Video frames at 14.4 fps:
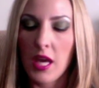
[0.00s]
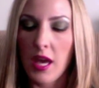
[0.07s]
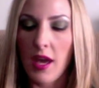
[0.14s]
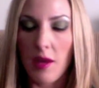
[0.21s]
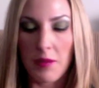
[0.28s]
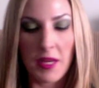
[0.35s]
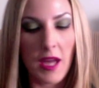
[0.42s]

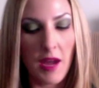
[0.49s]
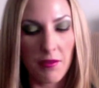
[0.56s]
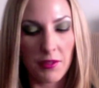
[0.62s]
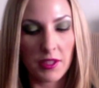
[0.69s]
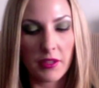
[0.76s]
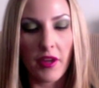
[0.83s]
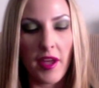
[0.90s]
I mean, every
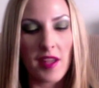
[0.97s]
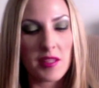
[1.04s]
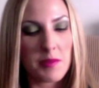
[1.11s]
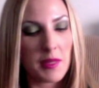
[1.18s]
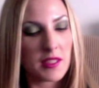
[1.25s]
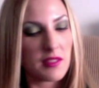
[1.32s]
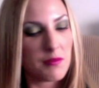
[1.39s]
little
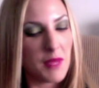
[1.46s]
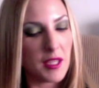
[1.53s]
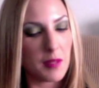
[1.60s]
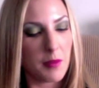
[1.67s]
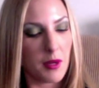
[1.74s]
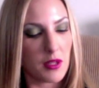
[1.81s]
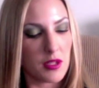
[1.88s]
aspect of makeup
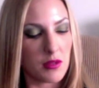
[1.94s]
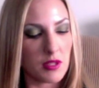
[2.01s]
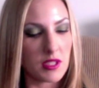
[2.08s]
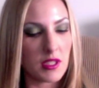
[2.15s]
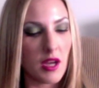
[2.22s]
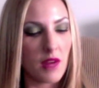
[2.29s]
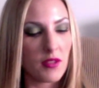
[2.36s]
artistry is
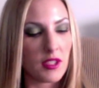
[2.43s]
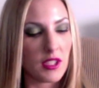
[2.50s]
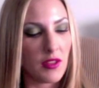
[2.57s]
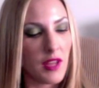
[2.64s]
covered in here.